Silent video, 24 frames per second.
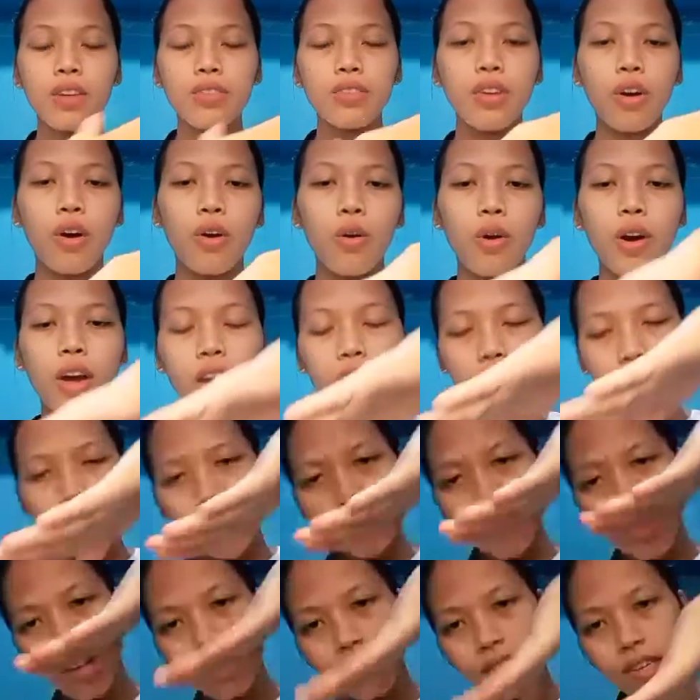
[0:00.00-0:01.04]
So
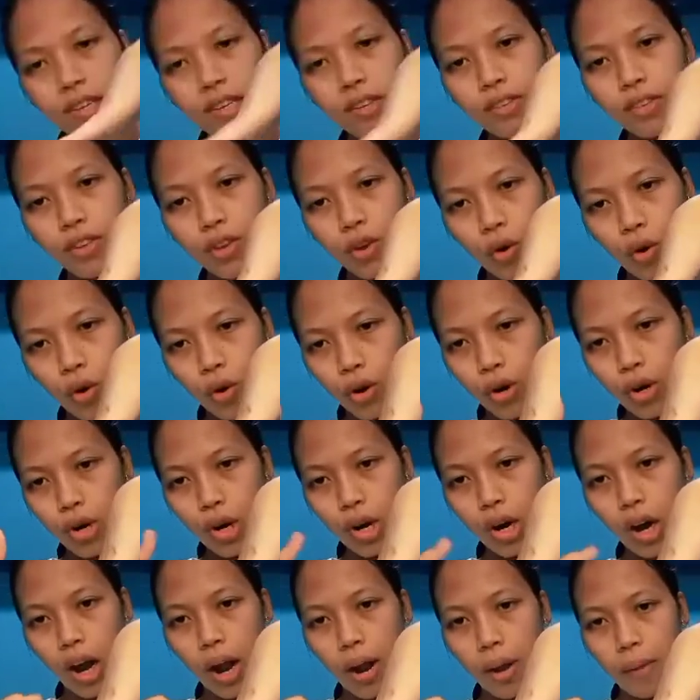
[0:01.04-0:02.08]
if this is
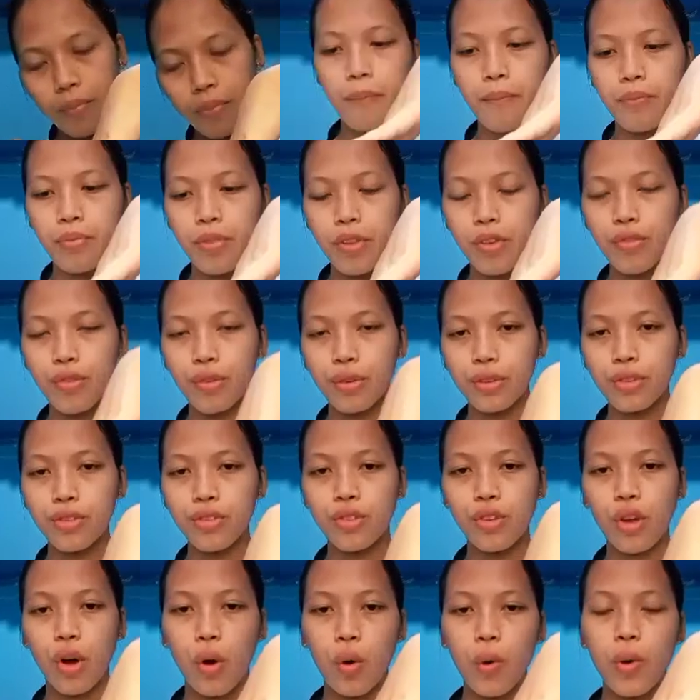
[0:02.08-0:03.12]
your foot,
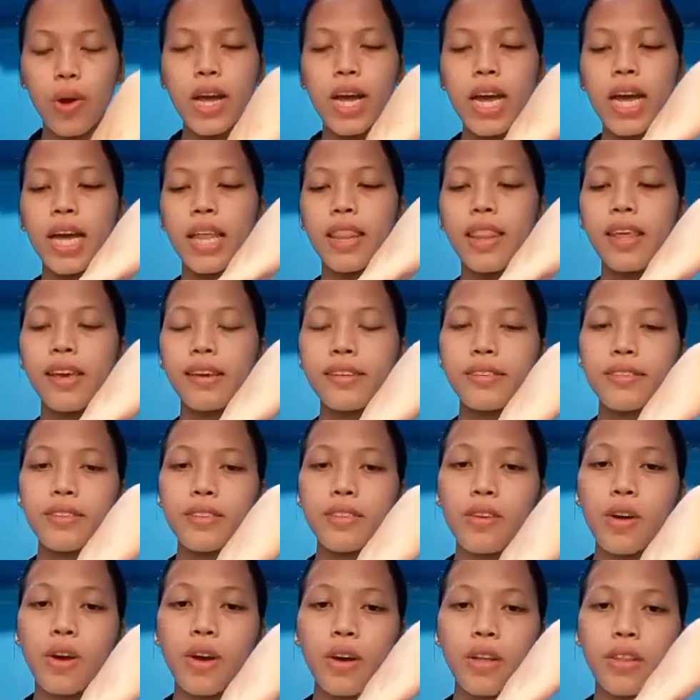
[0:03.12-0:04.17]
so
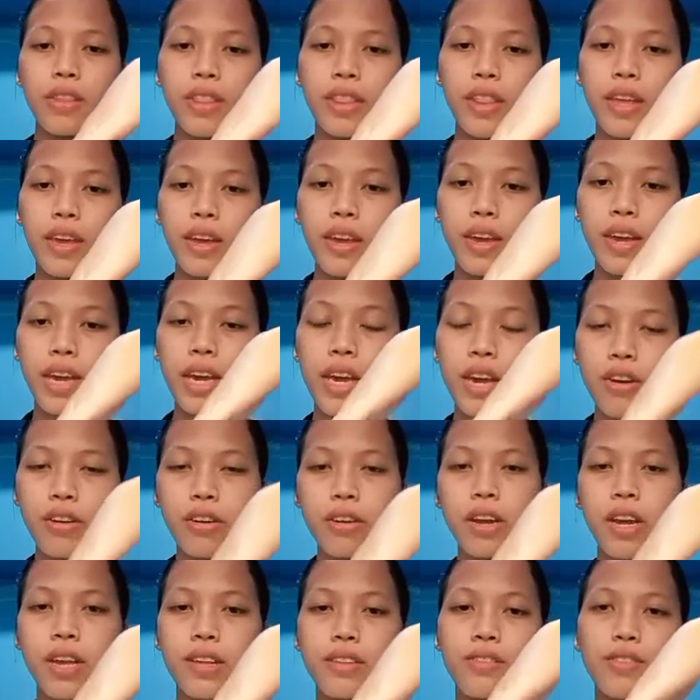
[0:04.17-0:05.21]

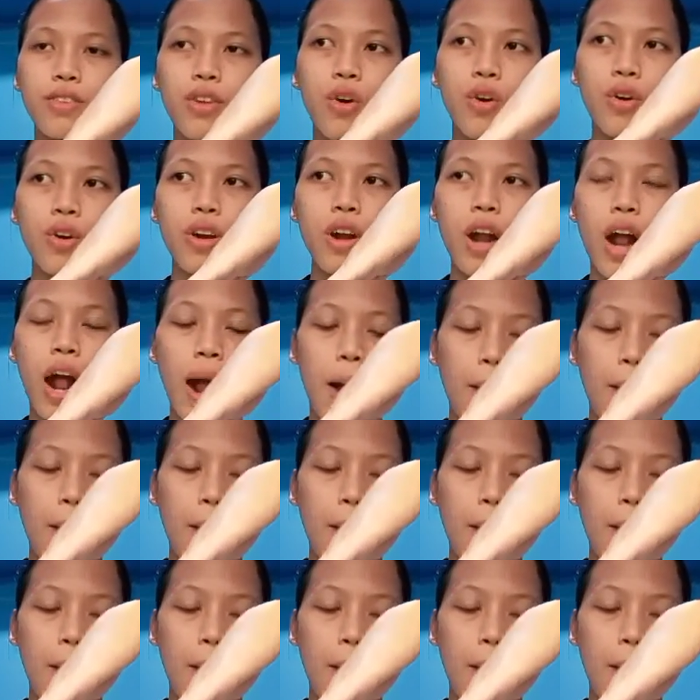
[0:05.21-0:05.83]
here is your